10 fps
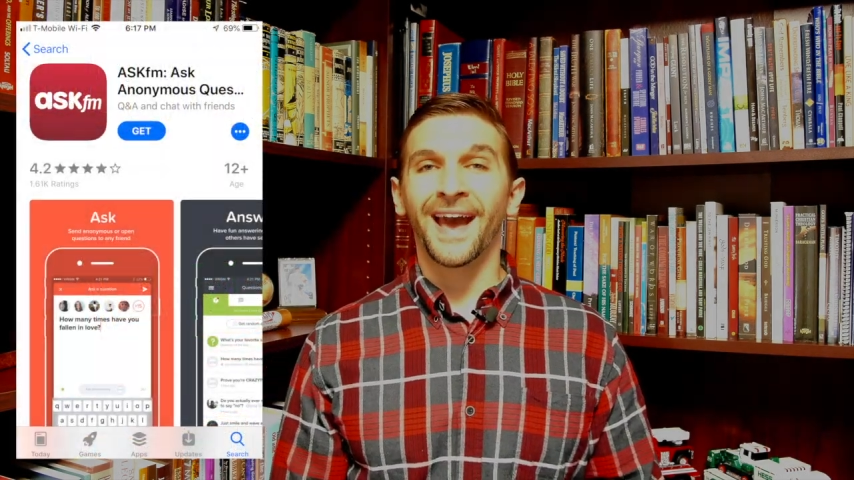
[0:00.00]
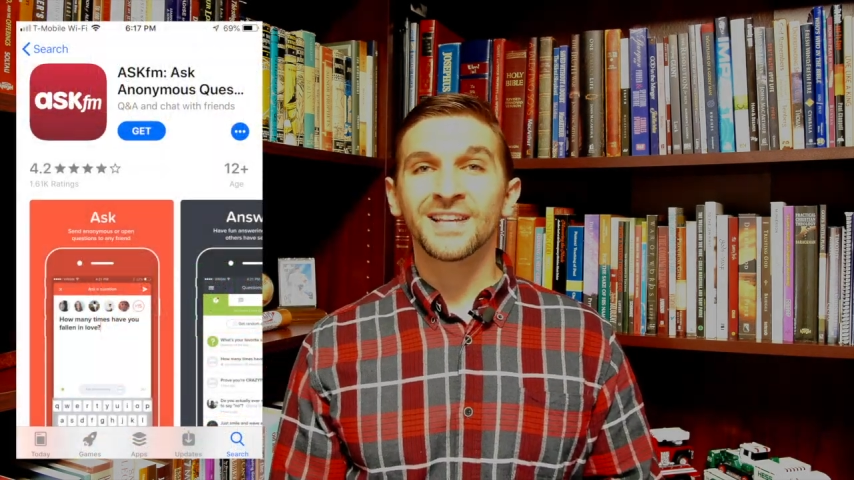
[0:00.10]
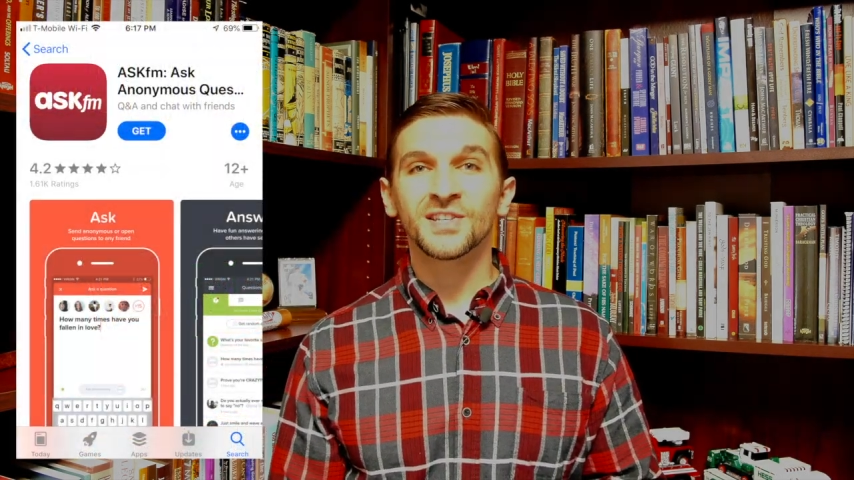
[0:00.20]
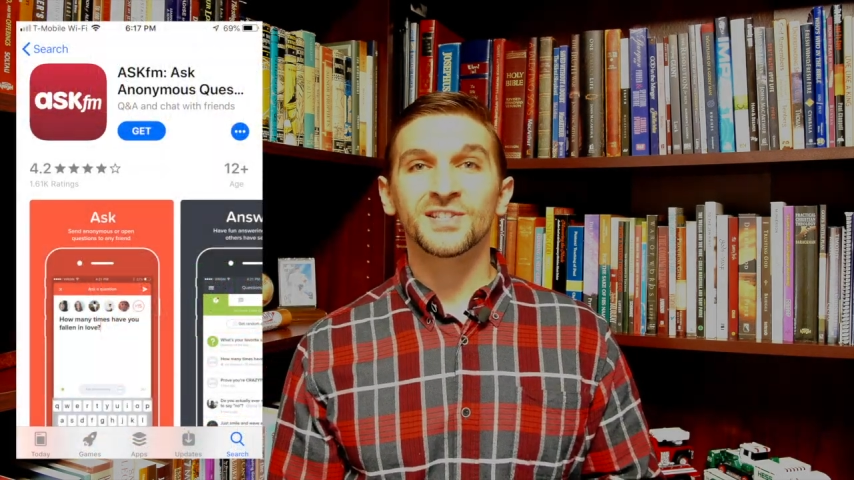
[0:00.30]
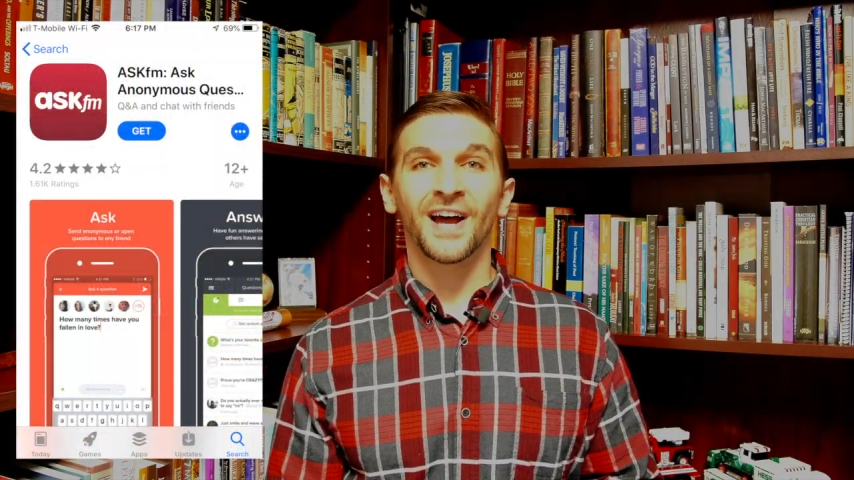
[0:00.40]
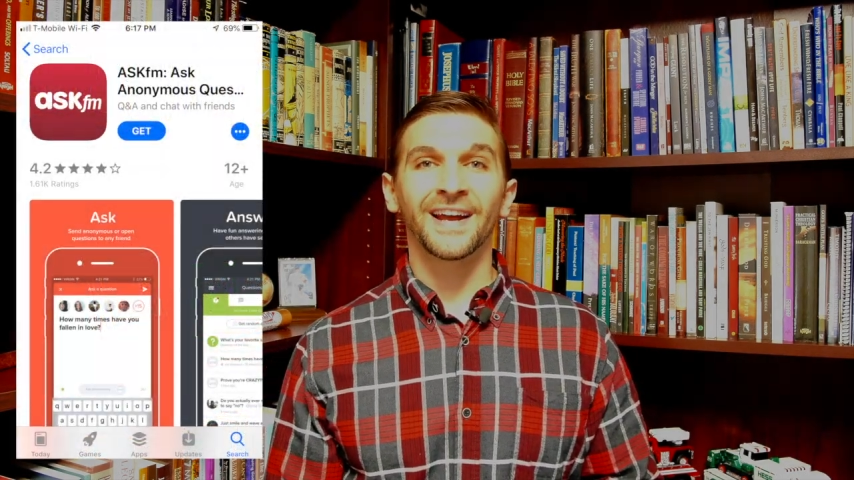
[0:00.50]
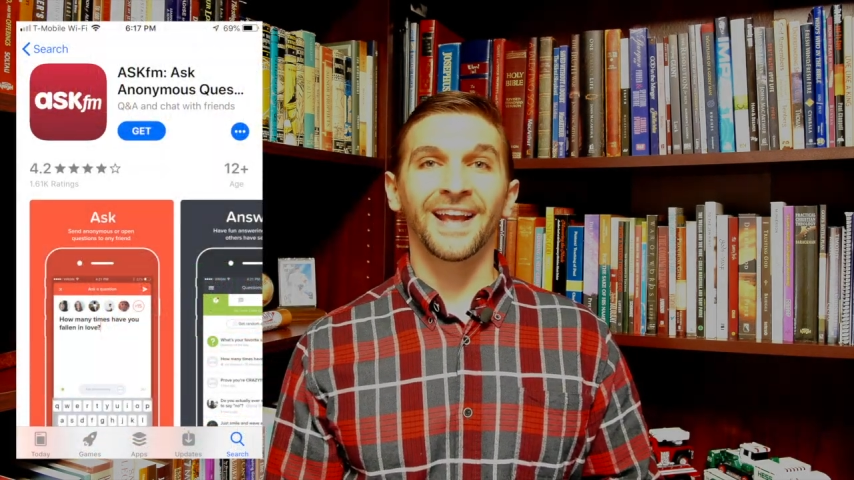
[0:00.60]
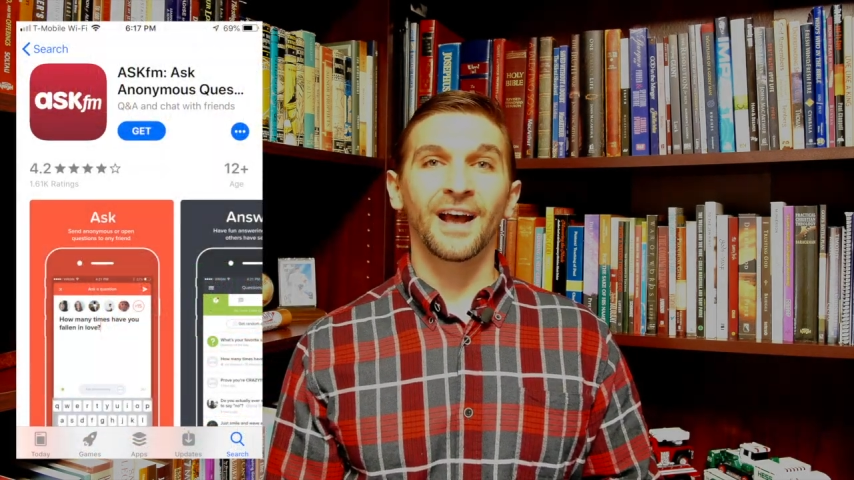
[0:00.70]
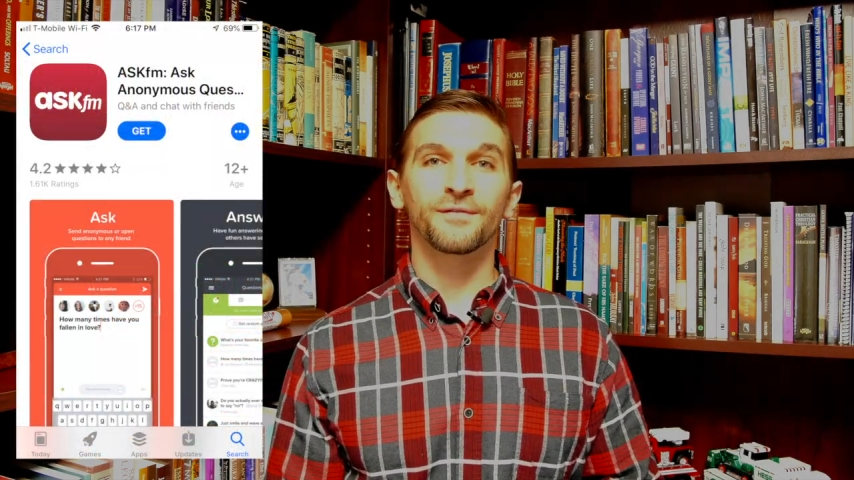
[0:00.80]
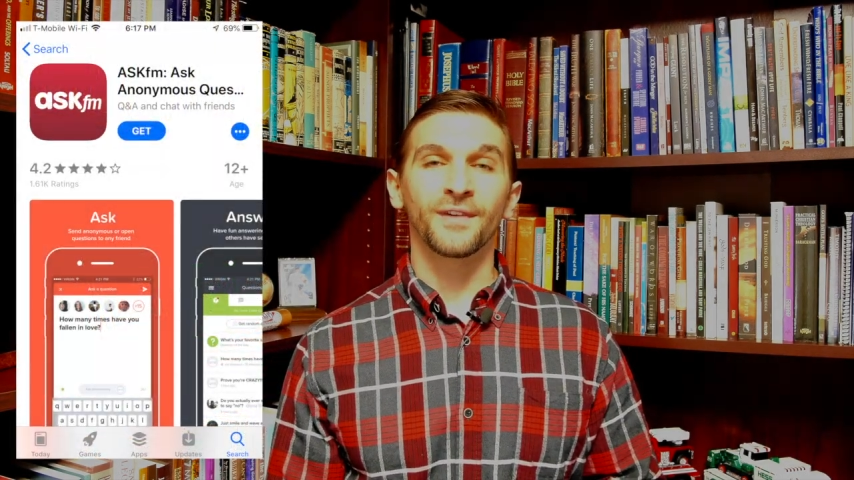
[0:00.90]

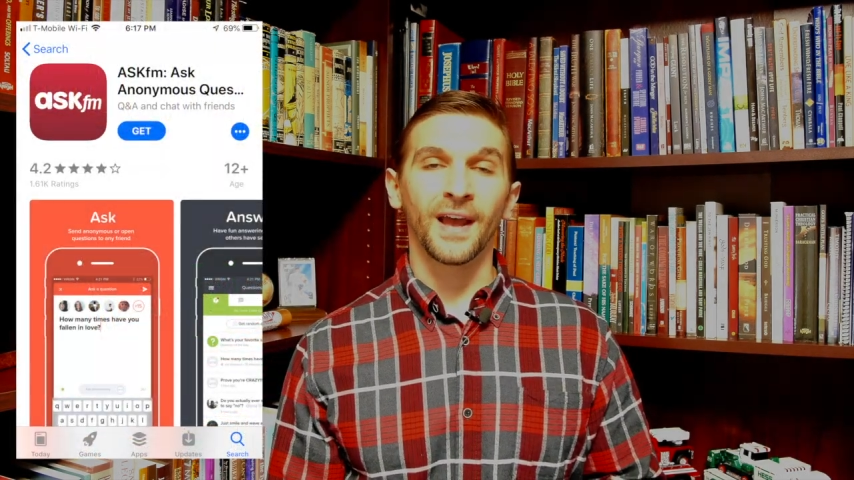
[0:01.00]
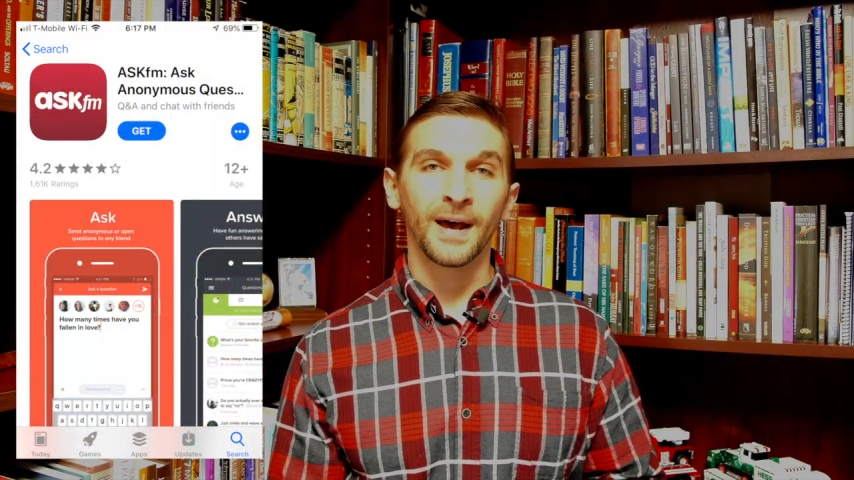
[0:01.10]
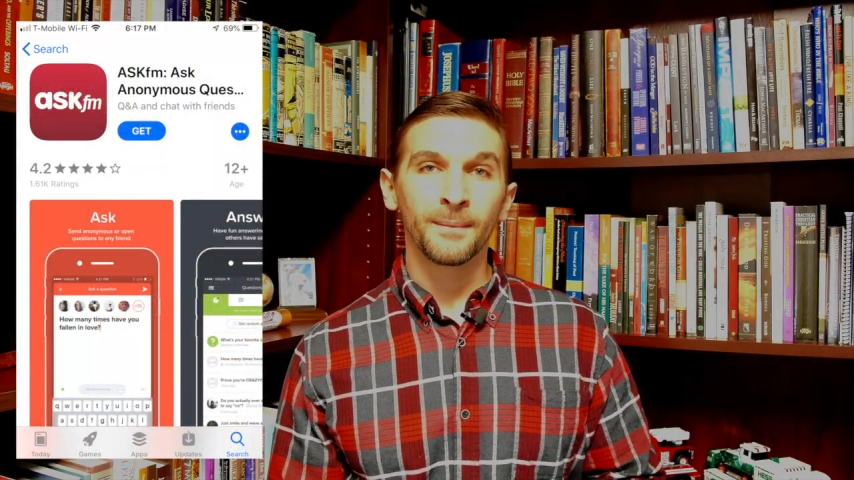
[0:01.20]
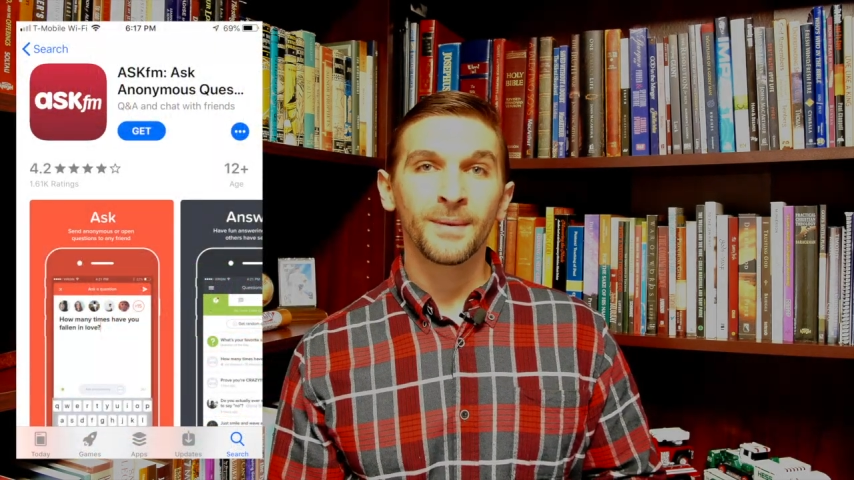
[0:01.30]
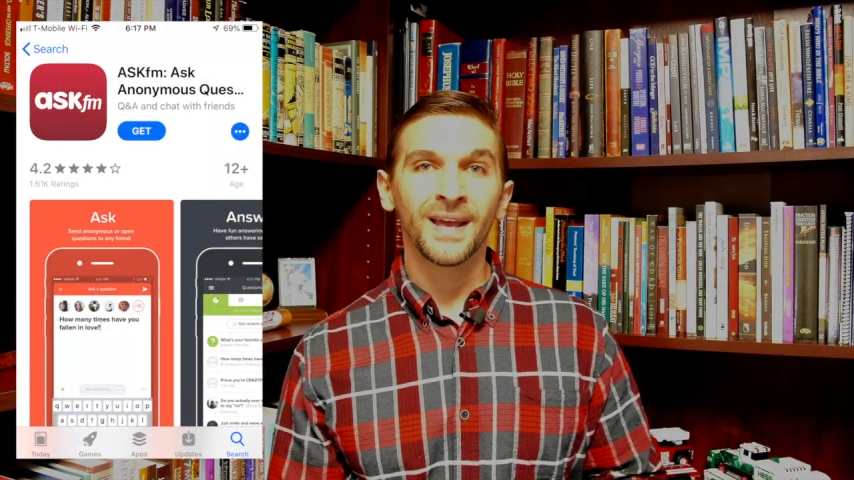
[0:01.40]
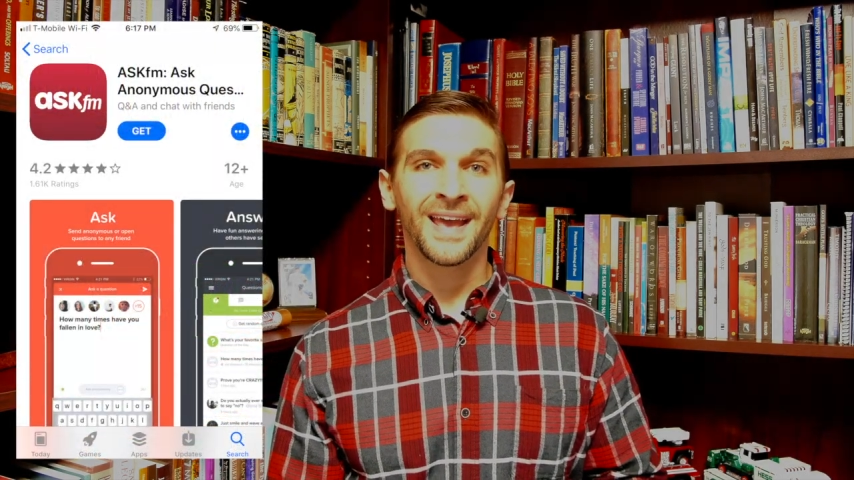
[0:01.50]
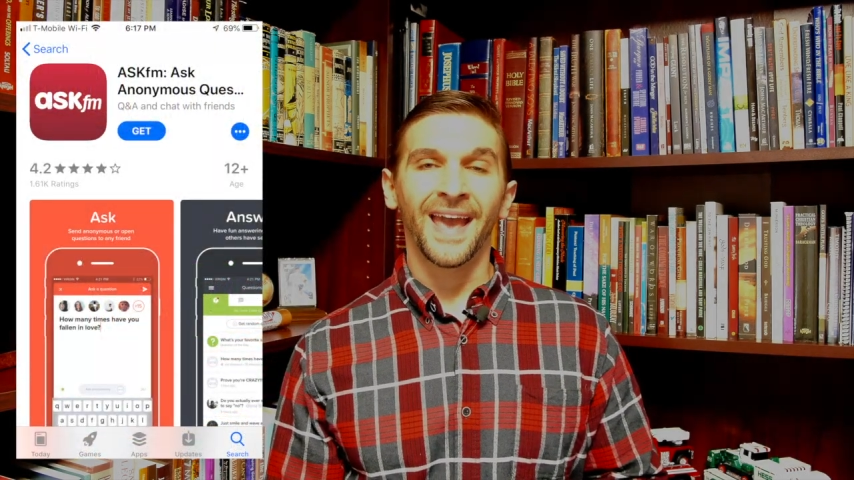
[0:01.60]
Ask.fm,